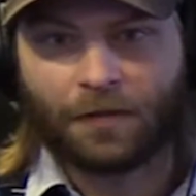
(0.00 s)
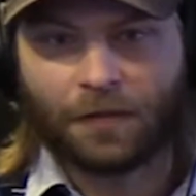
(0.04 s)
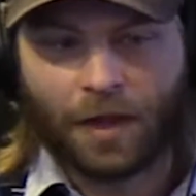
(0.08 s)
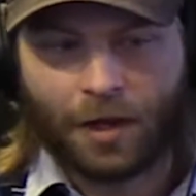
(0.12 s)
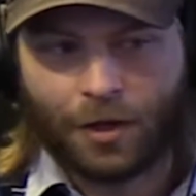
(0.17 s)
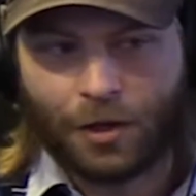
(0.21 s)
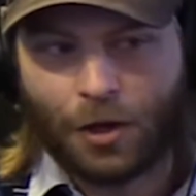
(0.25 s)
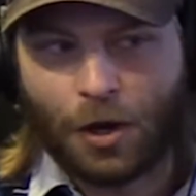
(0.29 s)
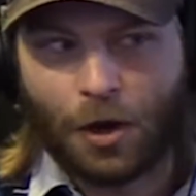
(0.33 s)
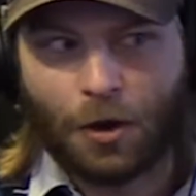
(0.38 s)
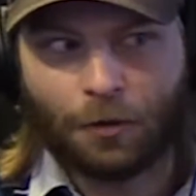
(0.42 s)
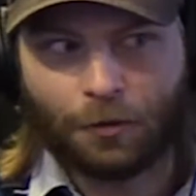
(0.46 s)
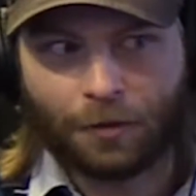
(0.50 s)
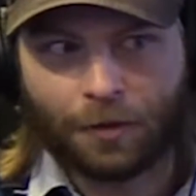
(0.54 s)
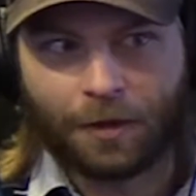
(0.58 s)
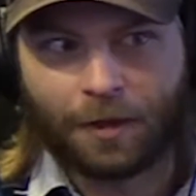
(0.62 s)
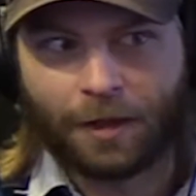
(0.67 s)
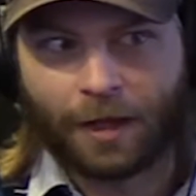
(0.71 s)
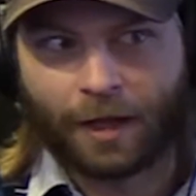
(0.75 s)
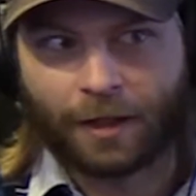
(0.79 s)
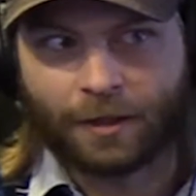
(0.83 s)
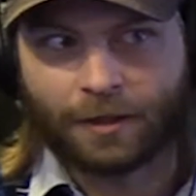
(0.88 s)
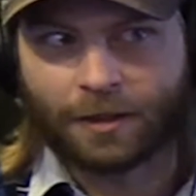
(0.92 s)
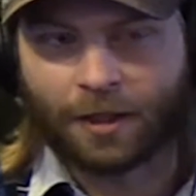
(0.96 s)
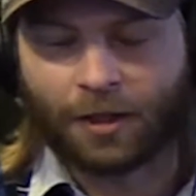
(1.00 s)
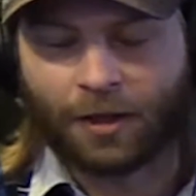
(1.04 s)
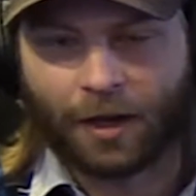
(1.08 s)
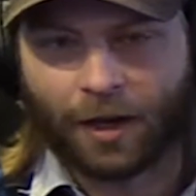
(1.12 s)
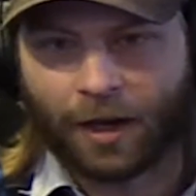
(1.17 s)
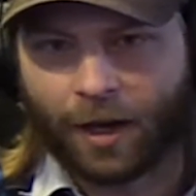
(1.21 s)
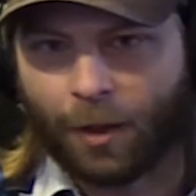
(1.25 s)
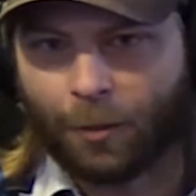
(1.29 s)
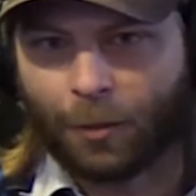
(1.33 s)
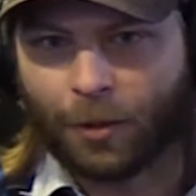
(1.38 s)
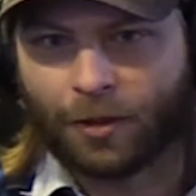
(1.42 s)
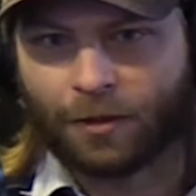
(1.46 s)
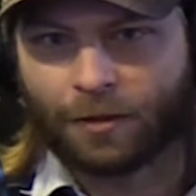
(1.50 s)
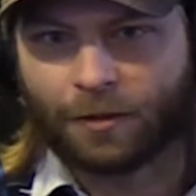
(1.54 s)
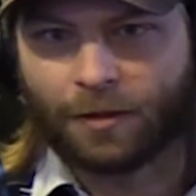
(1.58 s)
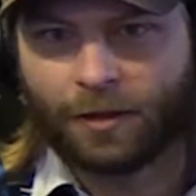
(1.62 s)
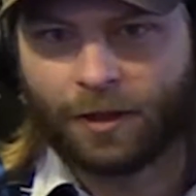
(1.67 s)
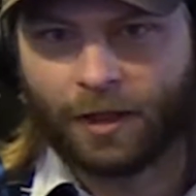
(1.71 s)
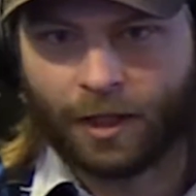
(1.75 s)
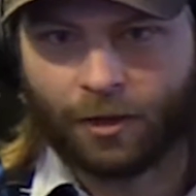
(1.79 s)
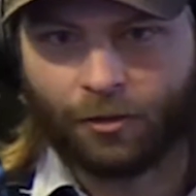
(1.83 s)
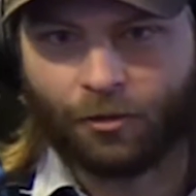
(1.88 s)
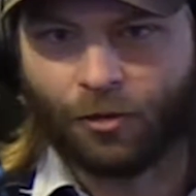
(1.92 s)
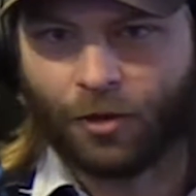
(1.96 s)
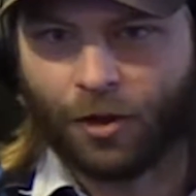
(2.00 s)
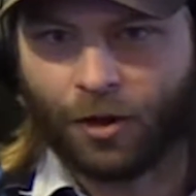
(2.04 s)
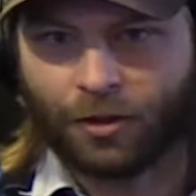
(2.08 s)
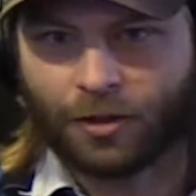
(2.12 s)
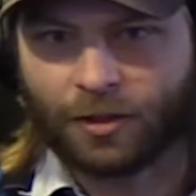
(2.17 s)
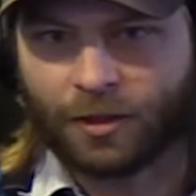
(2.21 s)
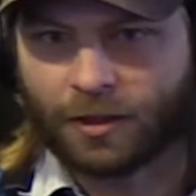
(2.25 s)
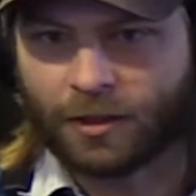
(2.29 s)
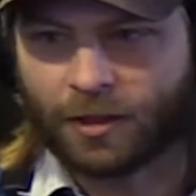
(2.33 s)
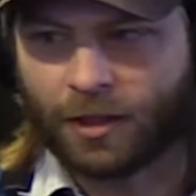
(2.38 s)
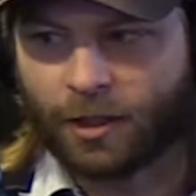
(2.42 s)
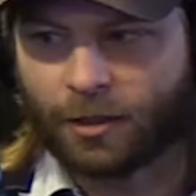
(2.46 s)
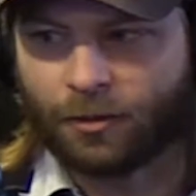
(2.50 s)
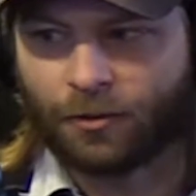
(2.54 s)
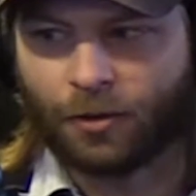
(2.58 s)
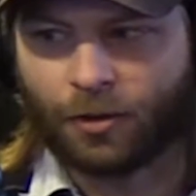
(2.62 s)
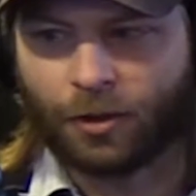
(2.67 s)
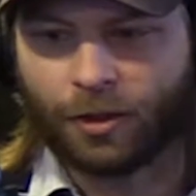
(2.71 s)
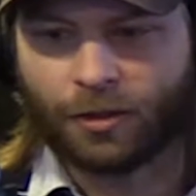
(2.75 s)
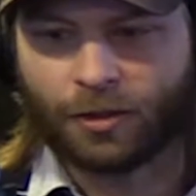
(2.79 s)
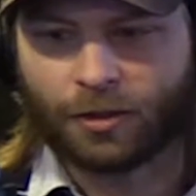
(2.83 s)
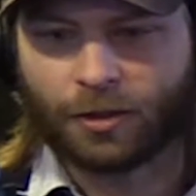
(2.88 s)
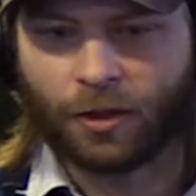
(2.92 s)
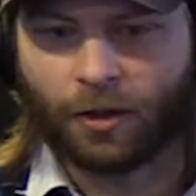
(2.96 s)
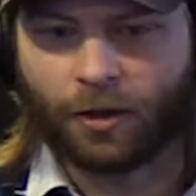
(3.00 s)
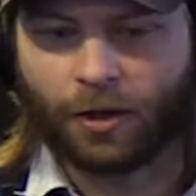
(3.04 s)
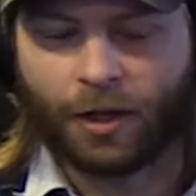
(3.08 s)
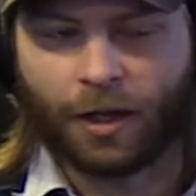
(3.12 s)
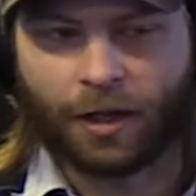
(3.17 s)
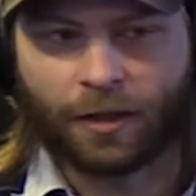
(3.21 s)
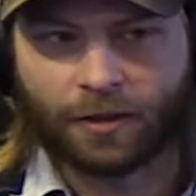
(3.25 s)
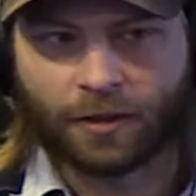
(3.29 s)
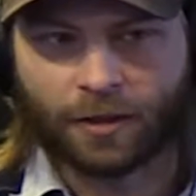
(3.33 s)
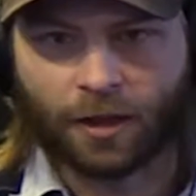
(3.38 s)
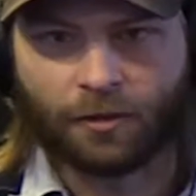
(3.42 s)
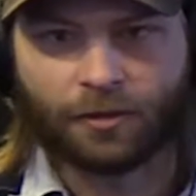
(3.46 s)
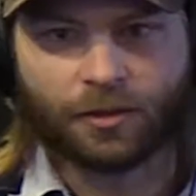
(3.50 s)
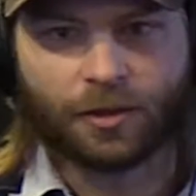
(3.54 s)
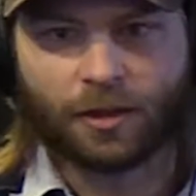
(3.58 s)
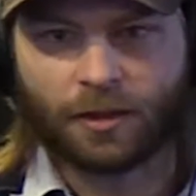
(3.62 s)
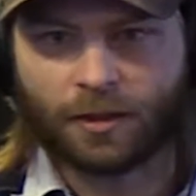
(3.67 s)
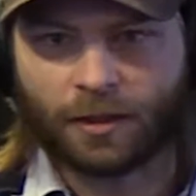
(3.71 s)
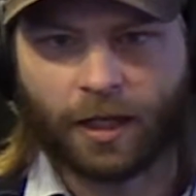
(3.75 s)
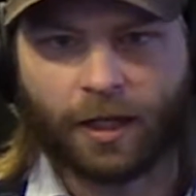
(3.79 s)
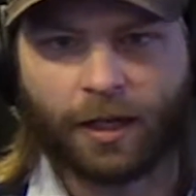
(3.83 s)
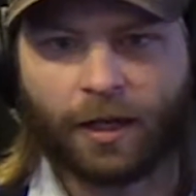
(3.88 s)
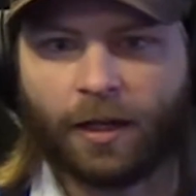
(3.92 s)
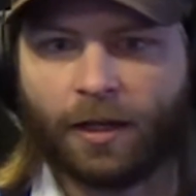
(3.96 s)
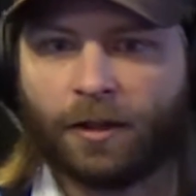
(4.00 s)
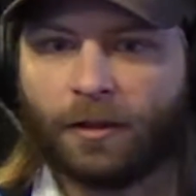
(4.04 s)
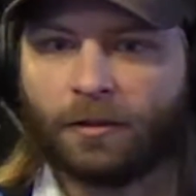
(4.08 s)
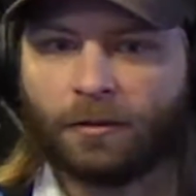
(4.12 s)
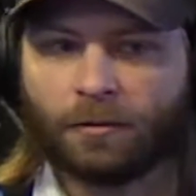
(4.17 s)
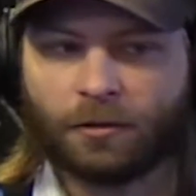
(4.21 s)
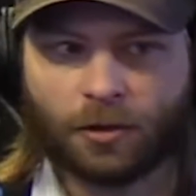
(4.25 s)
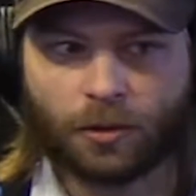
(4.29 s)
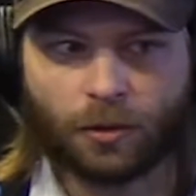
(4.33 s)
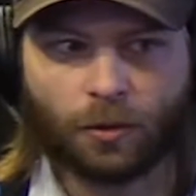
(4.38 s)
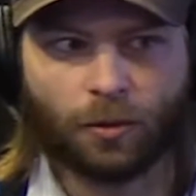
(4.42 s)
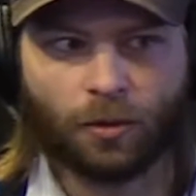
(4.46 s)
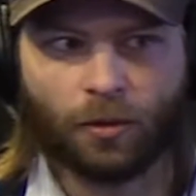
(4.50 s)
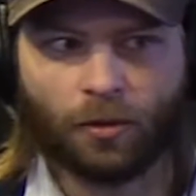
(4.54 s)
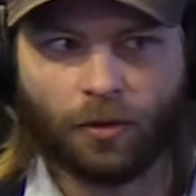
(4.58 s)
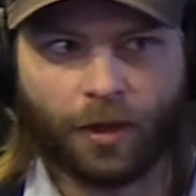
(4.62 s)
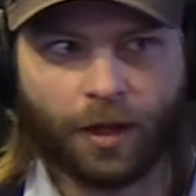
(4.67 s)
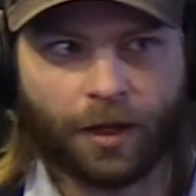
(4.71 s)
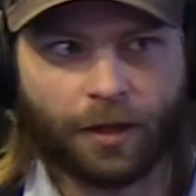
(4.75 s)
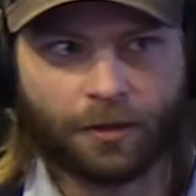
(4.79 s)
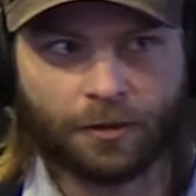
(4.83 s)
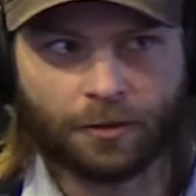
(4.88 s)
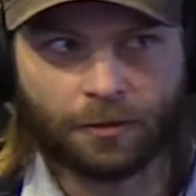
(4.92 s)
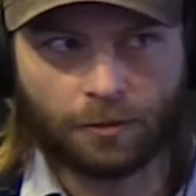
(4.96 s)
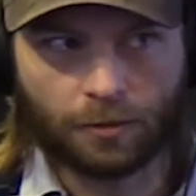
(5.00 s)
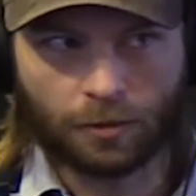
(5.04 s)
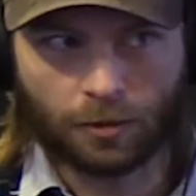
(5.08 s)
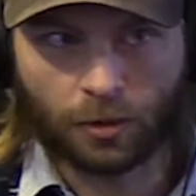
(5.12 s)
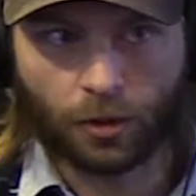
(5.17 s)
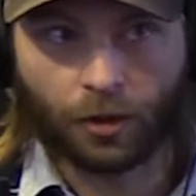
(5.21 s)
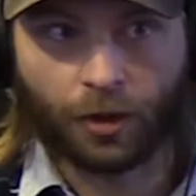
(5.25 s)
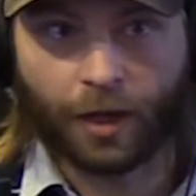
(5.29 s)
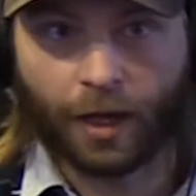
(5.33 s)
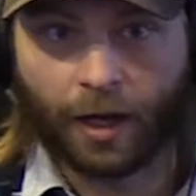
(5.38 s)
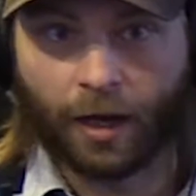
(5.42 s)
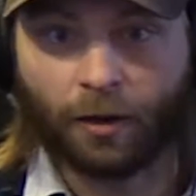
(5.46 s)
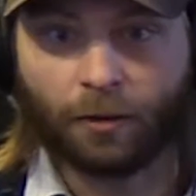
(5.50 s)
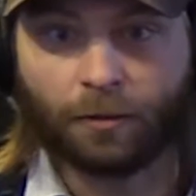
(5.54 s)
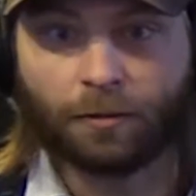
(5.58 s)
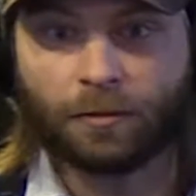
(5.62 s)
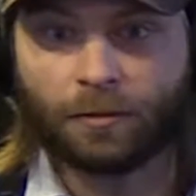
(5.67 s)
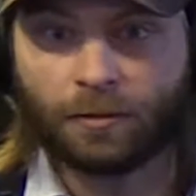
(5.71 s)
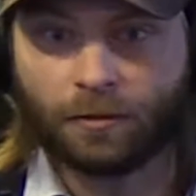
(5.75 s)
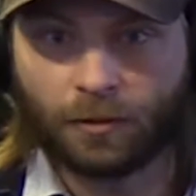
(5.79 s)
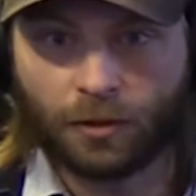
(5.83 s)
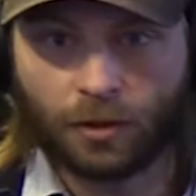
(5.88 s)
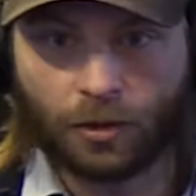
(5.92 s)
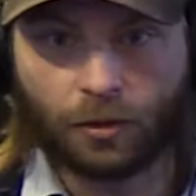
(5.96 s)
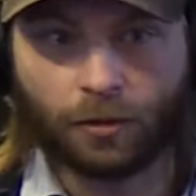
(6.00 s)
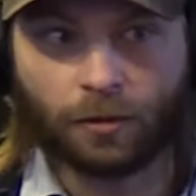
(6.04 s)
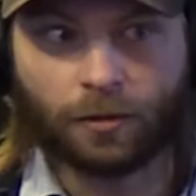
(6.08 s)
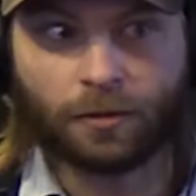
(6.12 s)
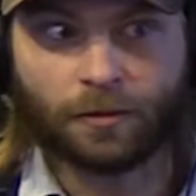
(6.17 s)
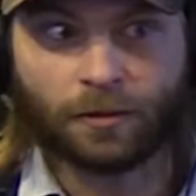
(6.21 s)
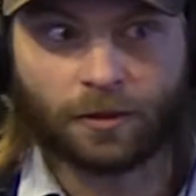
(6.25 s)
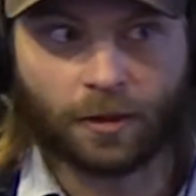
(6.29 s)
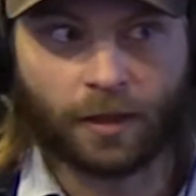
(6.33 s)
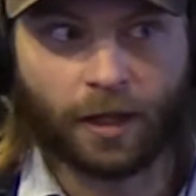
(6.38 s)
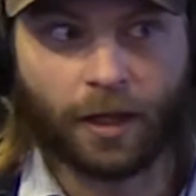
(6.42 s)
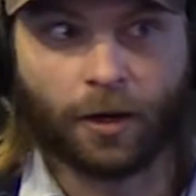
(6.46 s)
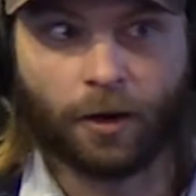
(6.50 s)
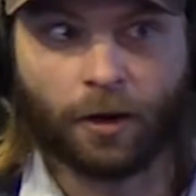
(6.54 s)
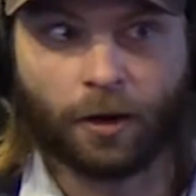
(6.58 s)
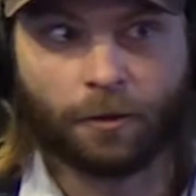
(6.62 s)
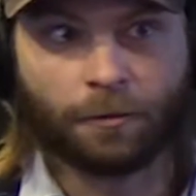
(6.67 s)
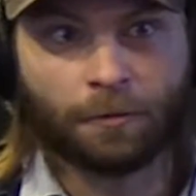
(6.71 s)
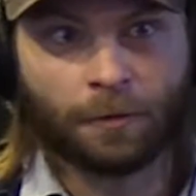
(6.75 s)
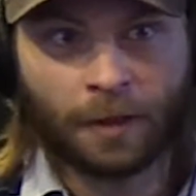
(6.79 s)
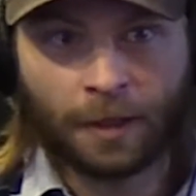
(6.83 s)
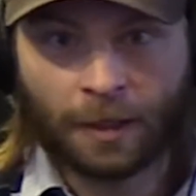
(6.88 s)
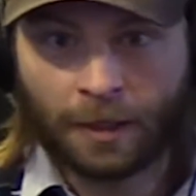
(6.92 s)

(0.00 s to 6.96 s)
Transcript: They know that that's going to happen if they're successful in starting a self-sustaining school that is turning out students that are